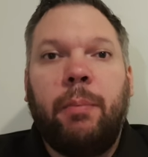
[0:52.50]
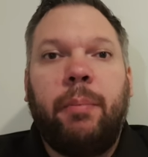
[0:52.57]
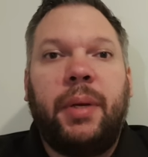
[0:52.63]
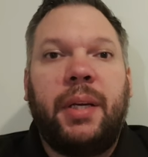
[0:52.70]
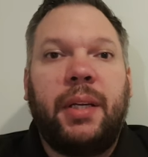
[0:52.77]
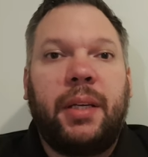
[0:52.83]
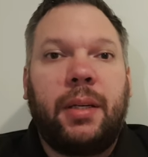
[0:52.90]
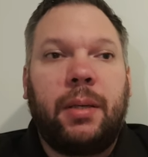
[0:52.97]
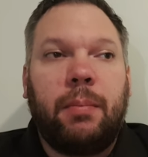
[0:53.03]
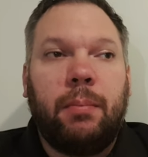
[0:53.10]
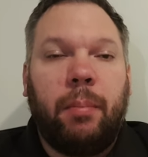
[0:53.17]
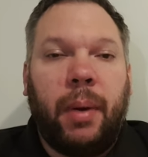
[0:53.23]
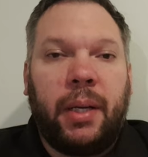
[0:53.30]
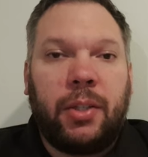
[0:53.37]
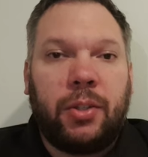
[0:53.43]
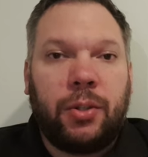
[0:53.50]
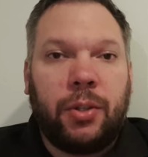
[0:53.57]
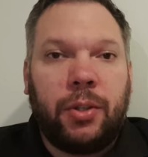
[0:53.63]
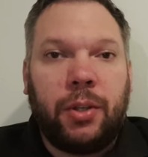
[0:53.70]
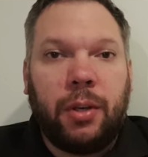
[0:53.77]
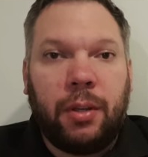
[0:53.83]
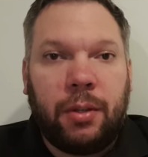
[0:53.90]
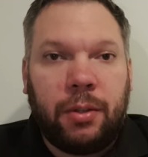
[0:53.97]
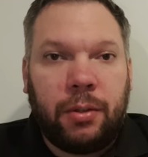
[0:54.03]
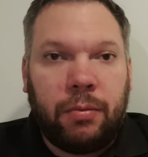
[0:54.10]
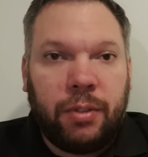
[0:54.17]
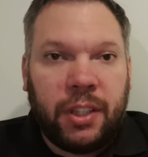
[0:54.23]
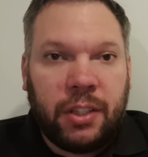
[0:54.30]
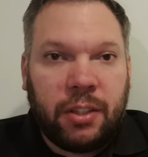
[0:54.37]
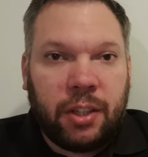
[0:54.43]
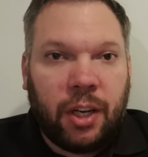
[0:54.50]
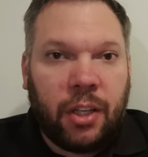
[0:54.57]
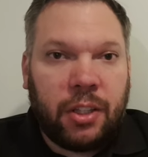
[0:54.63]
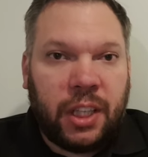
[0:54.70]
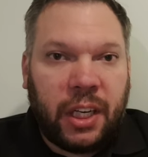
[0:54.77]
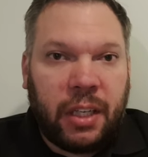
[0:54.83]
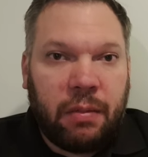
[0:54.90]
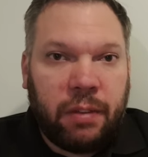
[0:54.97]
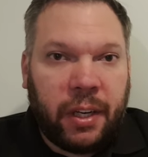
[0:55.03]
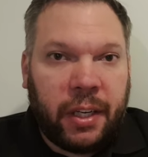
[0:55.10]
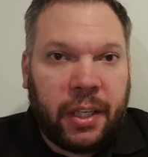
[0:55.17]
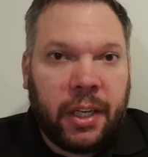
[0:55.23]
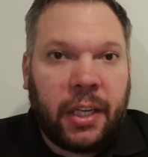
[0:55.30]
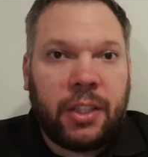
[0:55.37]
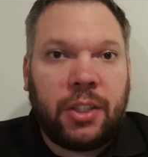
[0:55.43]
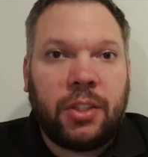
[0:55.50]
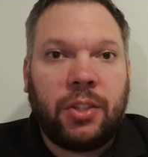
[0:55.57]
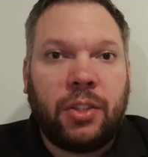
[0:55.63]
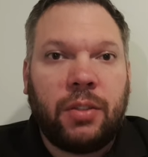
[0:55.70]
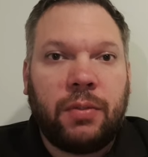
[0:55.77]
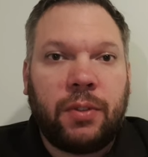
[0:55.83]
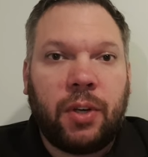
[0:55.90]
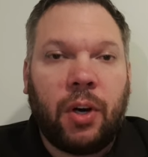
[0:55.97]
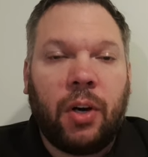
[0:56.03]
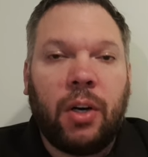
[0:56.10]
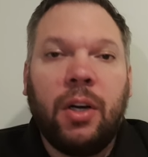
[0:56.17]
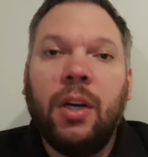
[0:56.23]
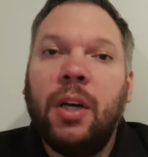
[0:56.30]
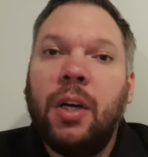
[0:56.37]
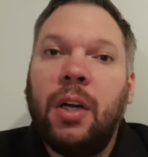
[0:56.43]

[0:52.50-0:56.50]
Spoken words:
make sure you research any regulations you've got.